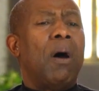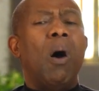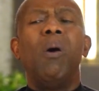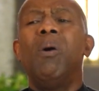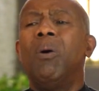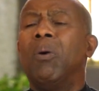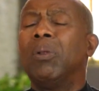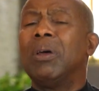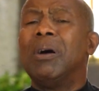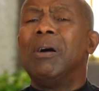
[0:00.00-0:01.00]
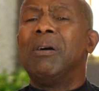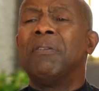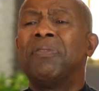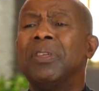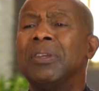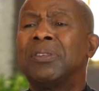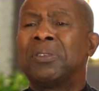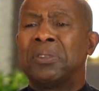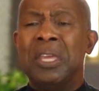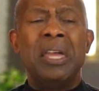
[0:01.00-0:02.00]
all of the
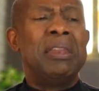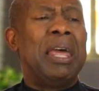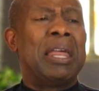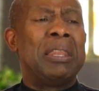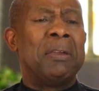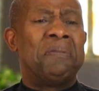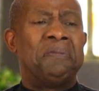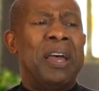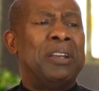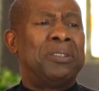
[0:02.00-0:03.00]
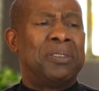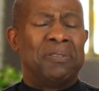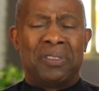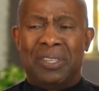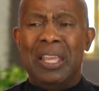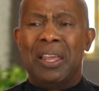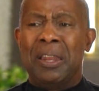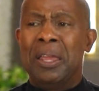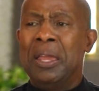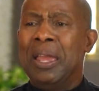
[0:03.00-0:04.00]
sin and the effects of
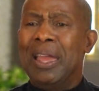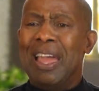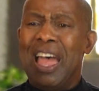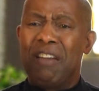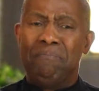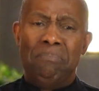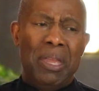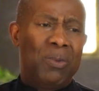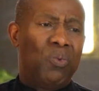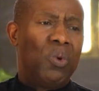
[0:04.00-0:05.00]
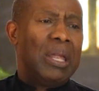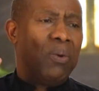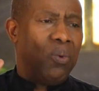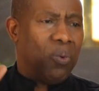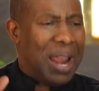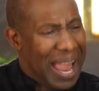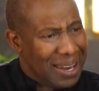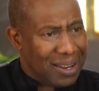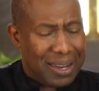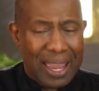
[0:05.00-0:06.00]
sin have been
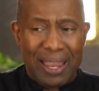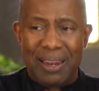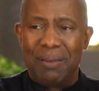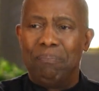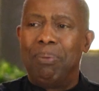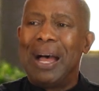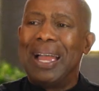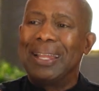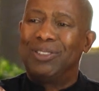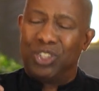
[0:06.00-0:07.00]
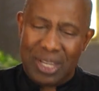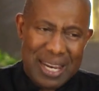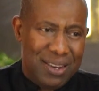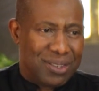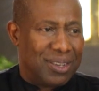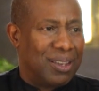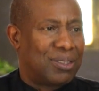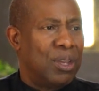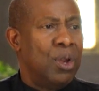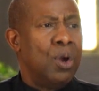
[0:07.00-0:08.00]
eradicated by
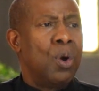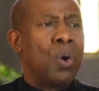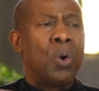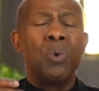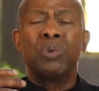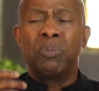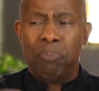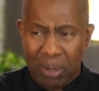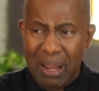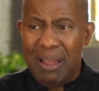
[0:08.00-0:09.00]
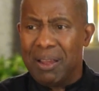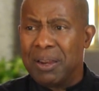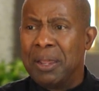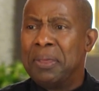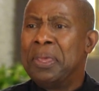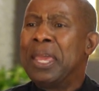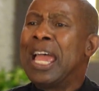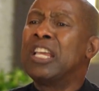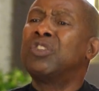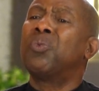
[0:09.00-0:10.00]
Jesus, whose blood
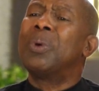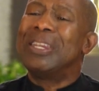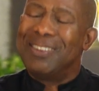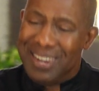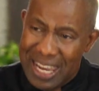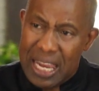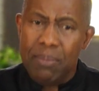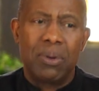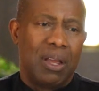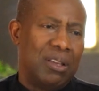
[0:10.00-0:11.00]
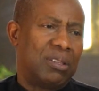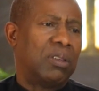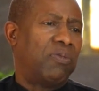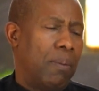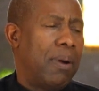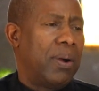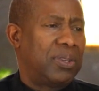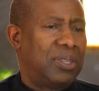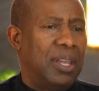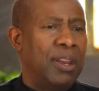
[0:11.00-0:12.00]
has redeemed us from
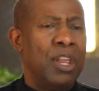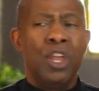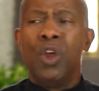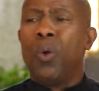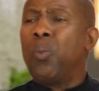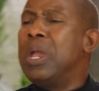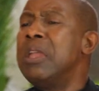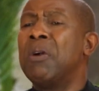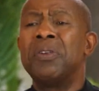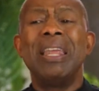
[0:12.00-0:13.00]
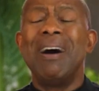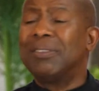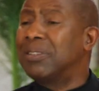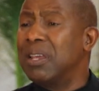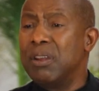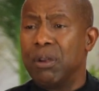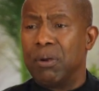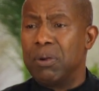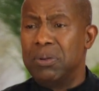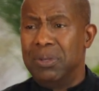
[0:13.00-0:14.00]
our sin. We are not
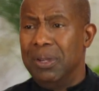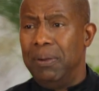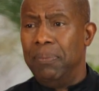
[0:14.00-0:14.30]
sinners